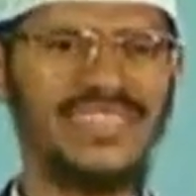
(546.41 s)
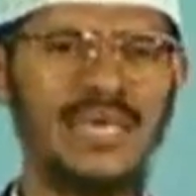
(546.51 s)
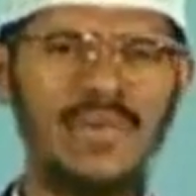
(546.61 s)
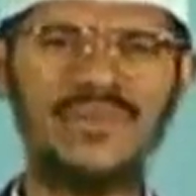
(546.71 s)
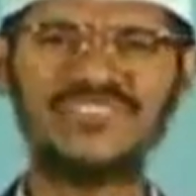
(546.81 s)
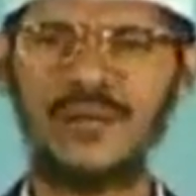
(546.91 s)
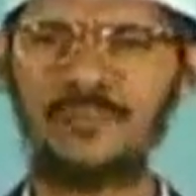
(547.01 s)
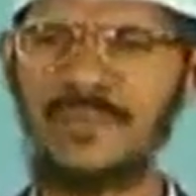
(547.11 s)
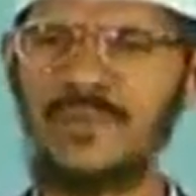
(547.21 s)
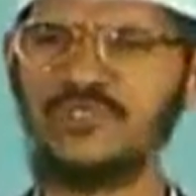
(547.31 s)
There may be
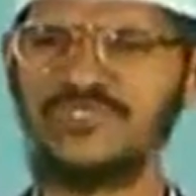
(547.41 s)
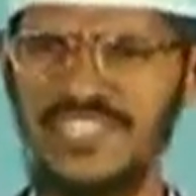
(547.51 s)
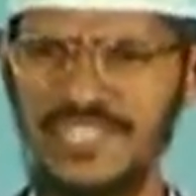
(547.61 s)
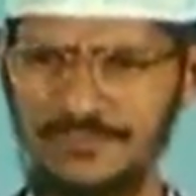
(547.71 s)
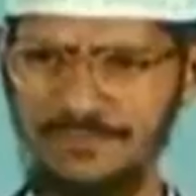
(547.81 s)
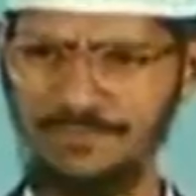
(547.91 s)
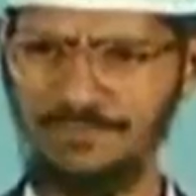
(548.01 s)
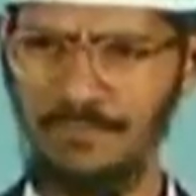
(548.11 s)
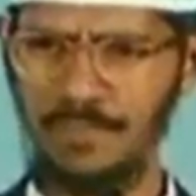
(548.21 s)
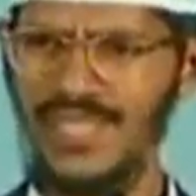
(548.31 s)
some people who say,
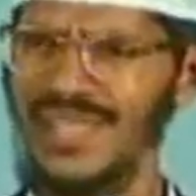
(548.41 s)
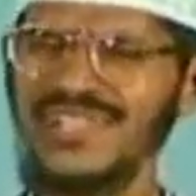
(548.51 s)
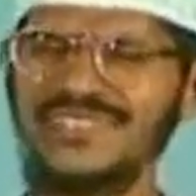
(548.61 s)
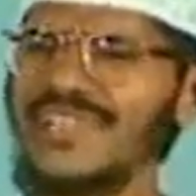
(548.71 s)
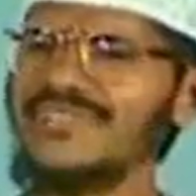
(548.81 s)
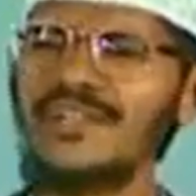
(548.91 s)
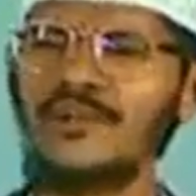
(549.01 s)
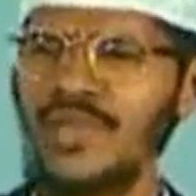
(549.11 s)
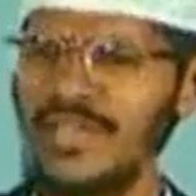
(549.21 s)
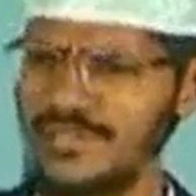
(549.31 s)
it's nothing
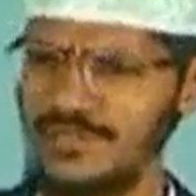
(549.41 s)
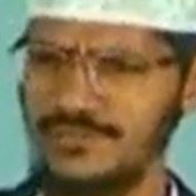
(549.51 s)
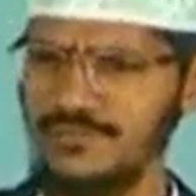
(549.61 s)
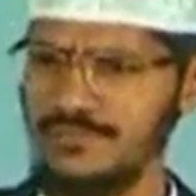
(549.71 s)
great